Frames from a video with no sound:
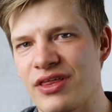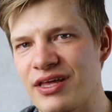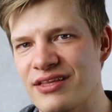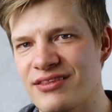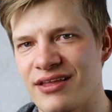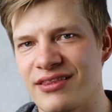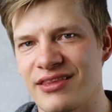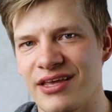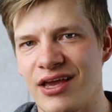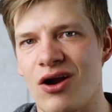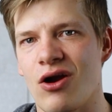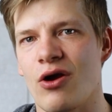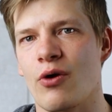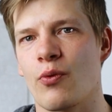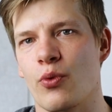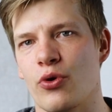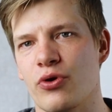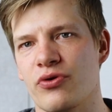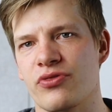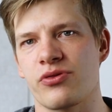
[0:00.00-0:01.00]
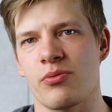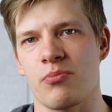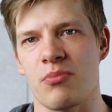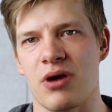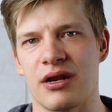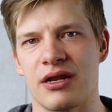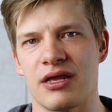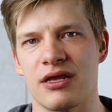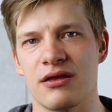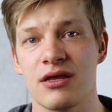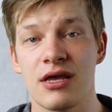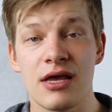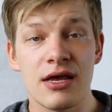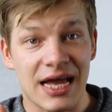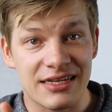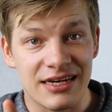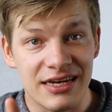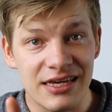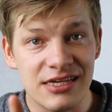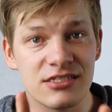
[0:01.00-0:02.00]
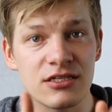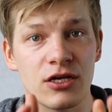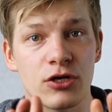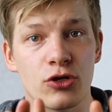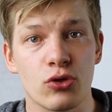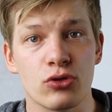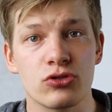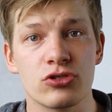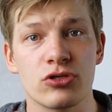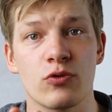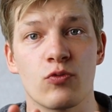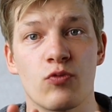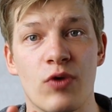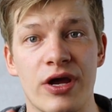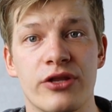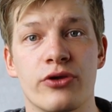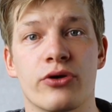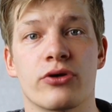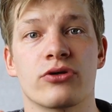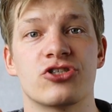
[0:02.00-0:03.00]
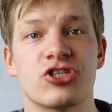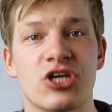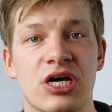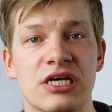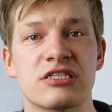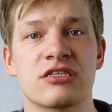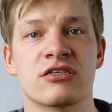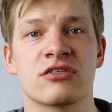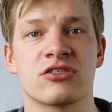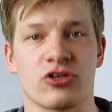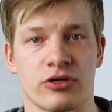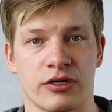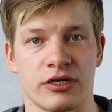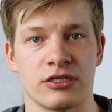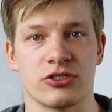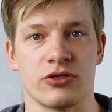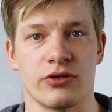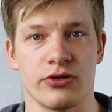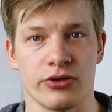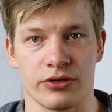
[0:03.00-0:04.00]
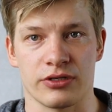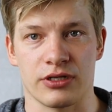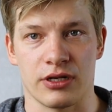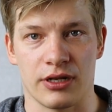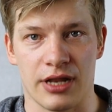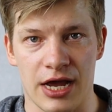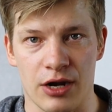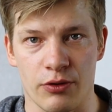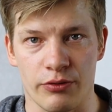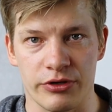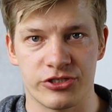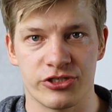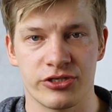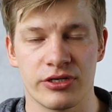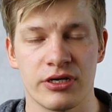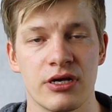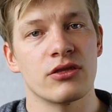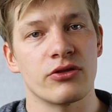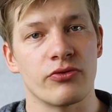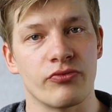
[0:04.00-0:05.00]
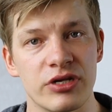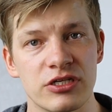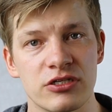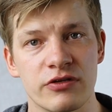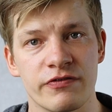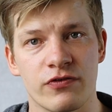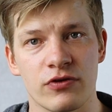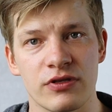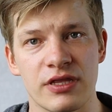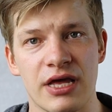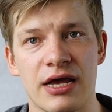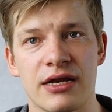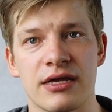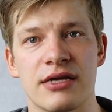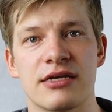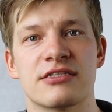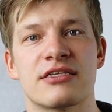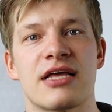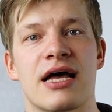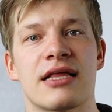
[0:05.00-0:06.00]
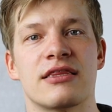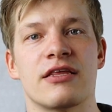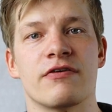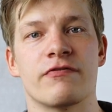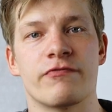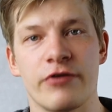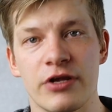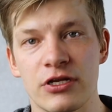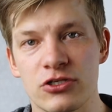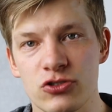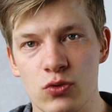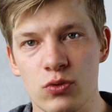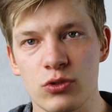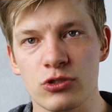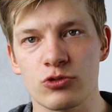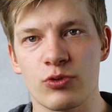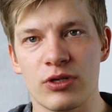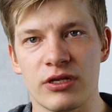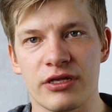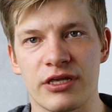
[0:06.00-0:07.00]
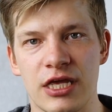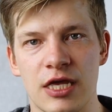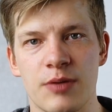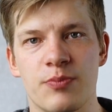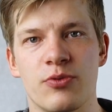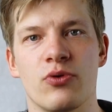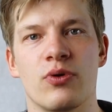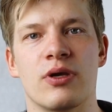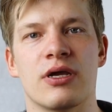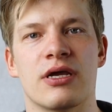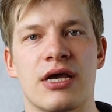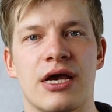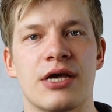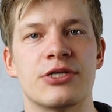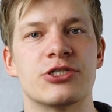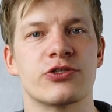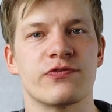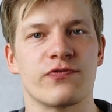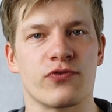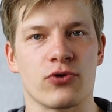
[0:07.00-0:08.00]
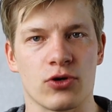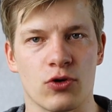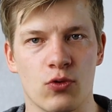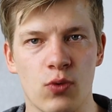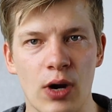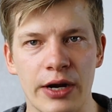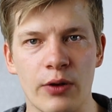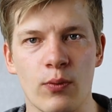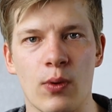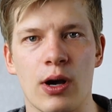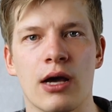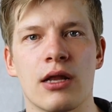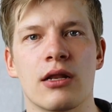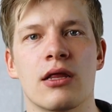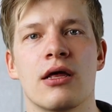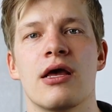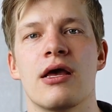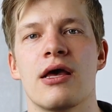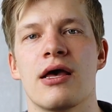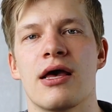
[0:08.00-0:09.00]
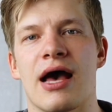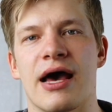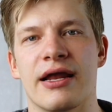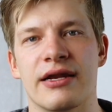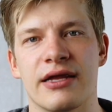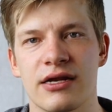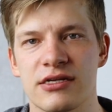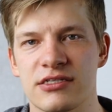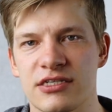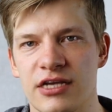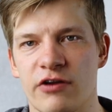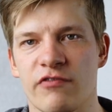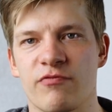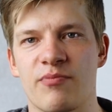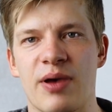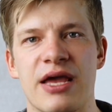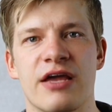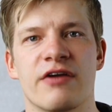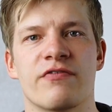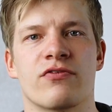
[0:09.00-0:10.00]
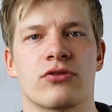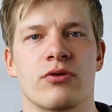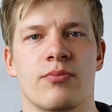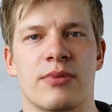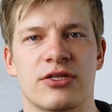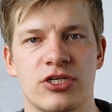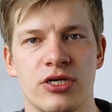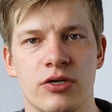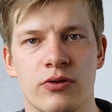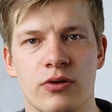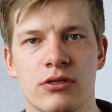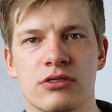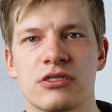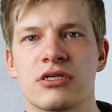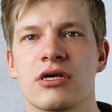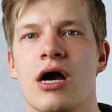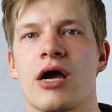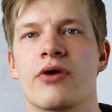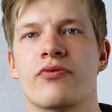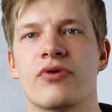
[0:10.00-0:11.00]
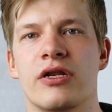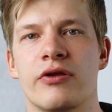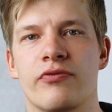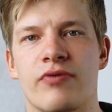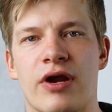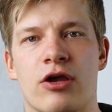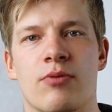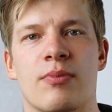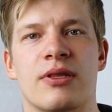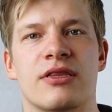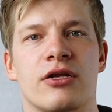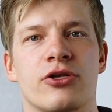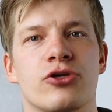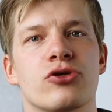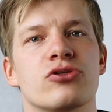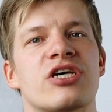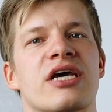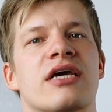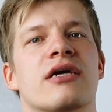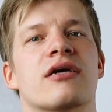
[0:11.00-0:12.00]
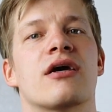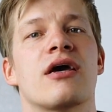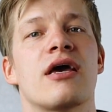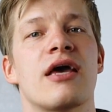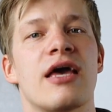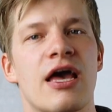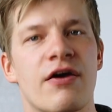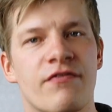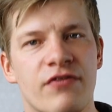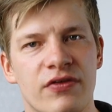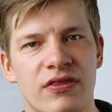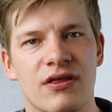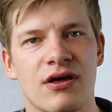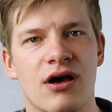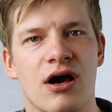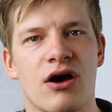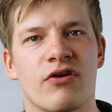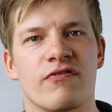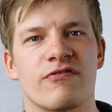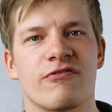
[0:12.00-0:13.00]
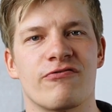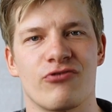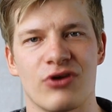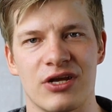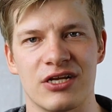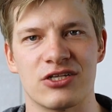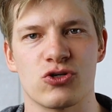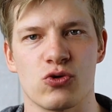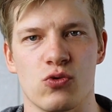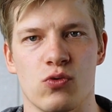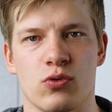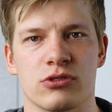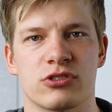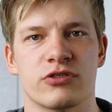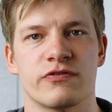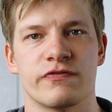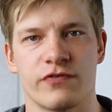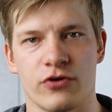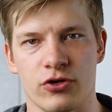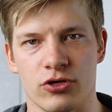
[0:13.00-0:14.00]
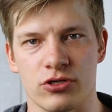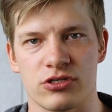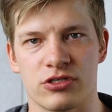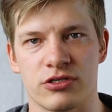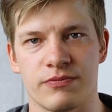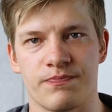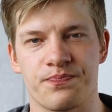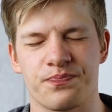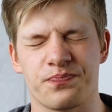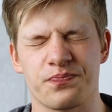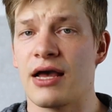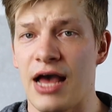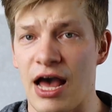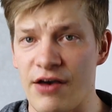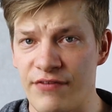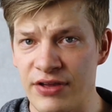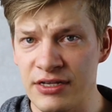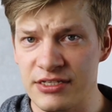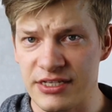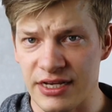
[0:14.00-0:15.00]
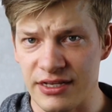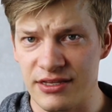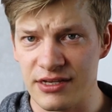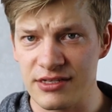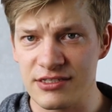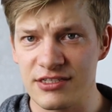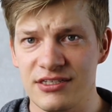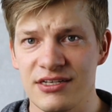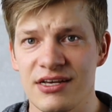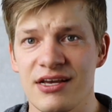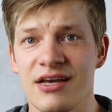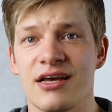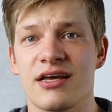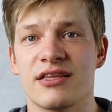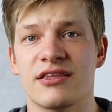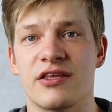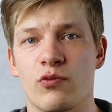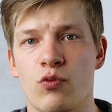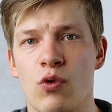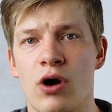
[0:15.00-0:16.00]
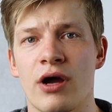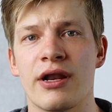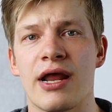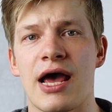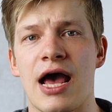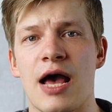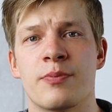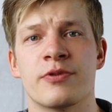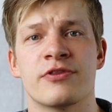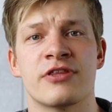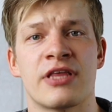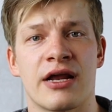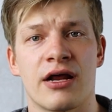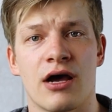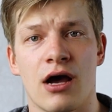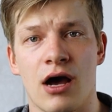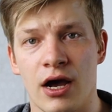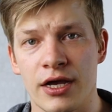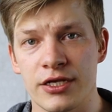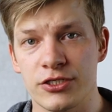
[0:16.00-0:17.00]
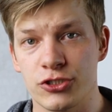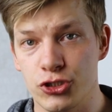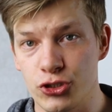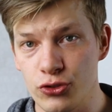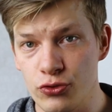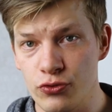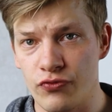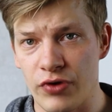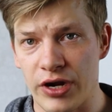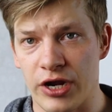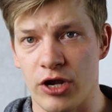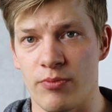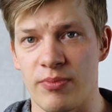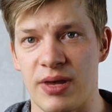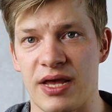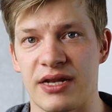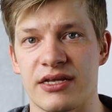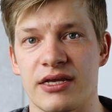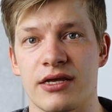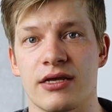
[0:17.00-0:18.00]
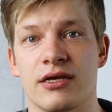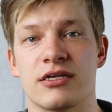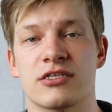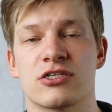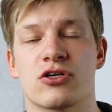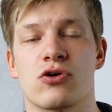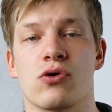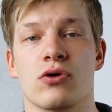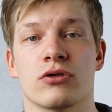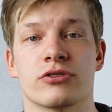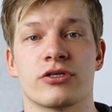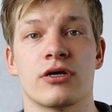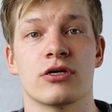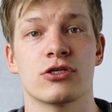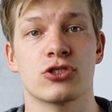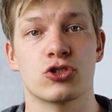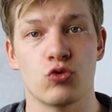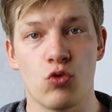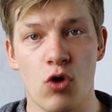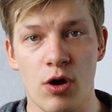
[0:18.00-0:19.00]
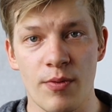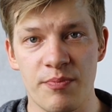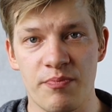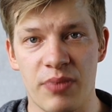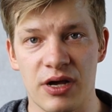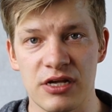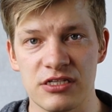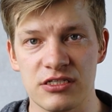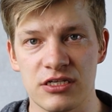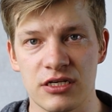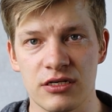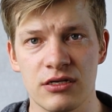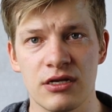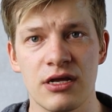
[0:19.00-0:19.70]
think that they are worth the money, at least not when you're just starting to learn the language. The reason for that is that the free tools will keep you engaged for quite a while, and instead of paying for the materials, I really recommend that you take everything out of the free tools first. Having said this, the one app that I do recommend is called Suomi-passi,